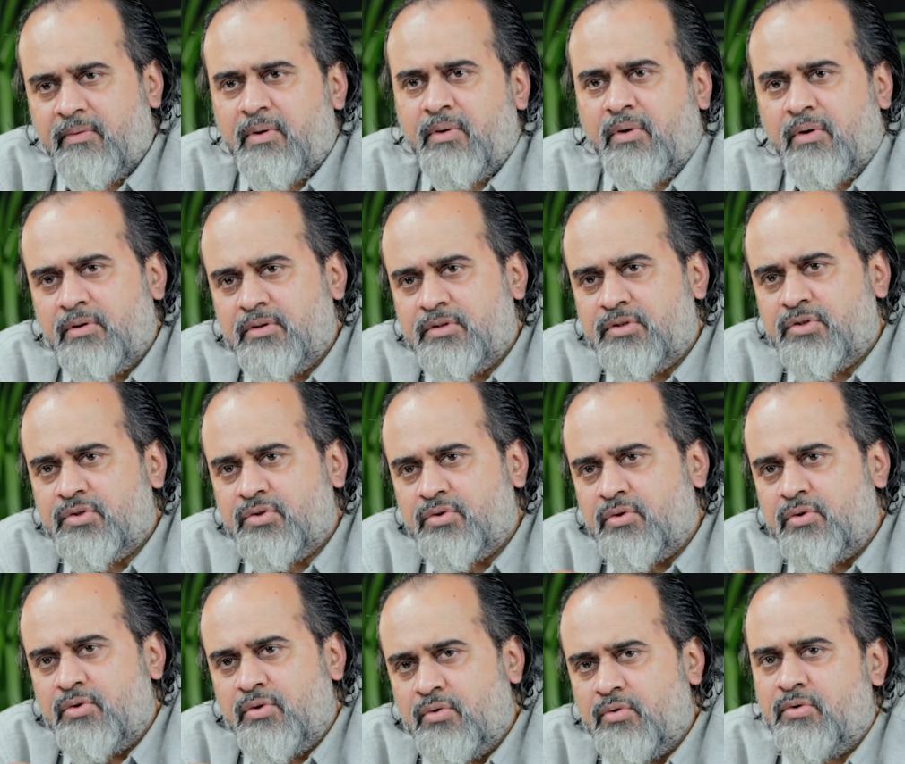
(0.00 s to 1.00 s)
one
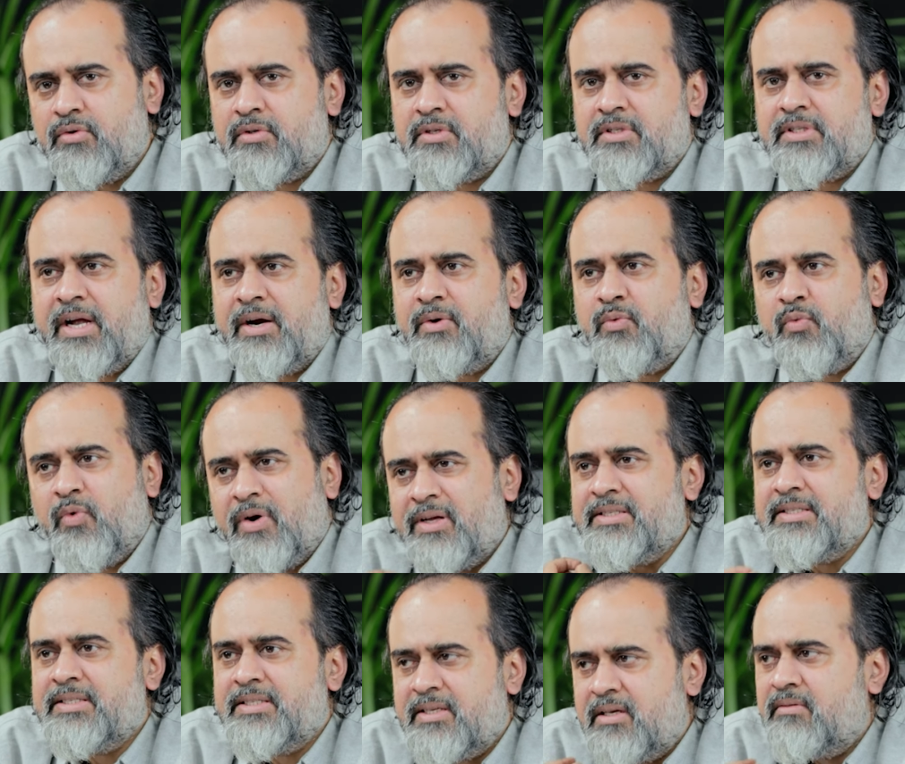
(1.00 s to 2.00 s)
also knows that
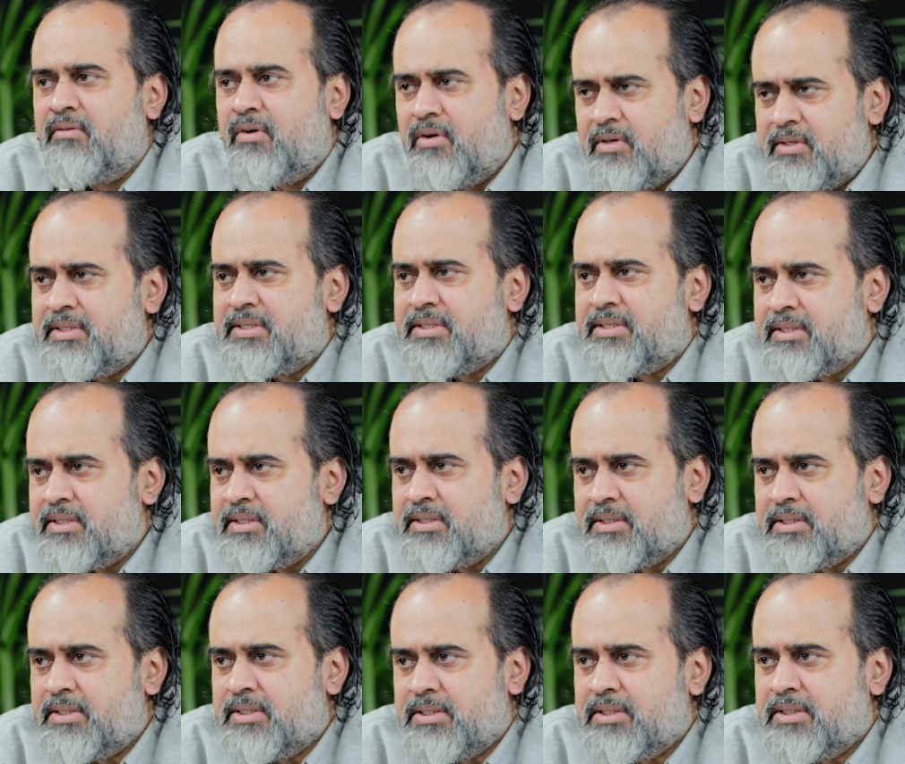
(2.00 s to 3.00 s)
once he was
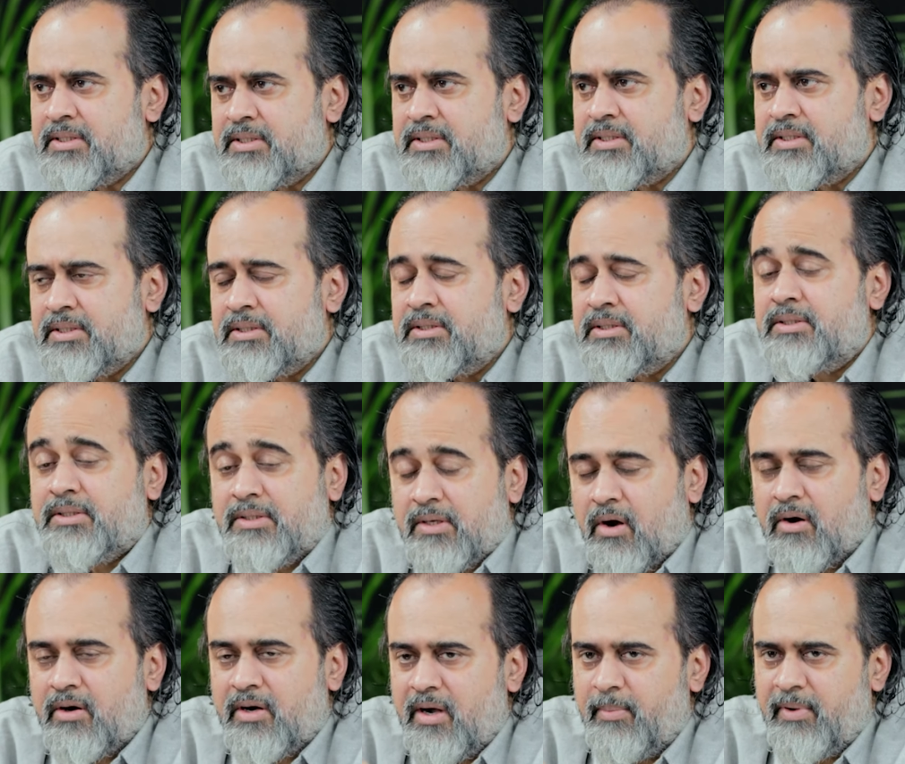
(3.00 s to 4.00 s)

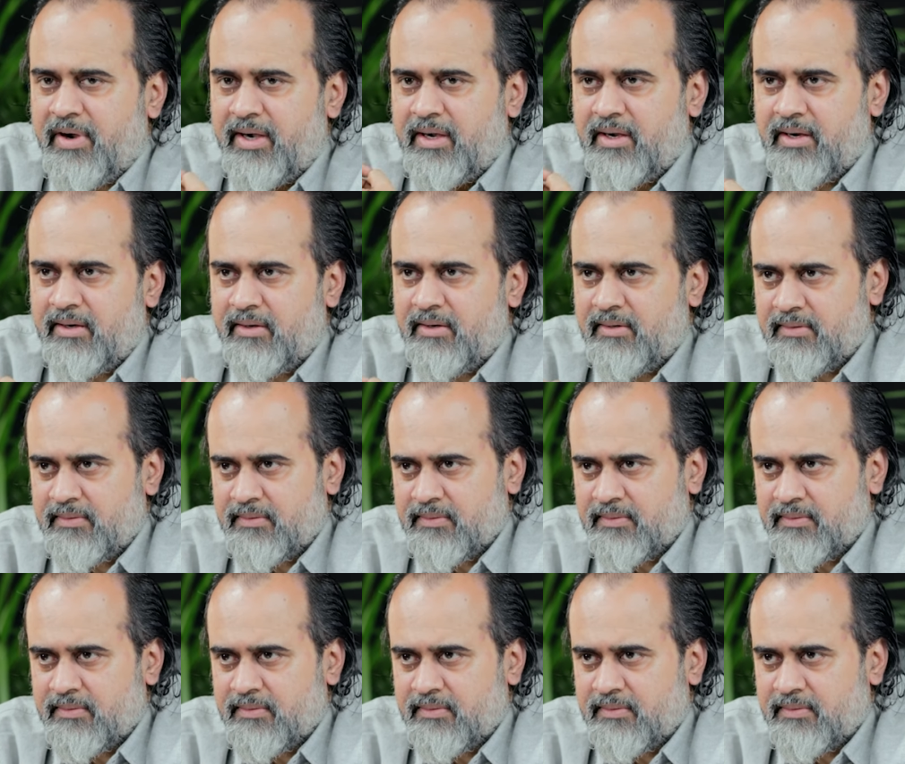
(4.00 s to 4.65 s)
not liberated.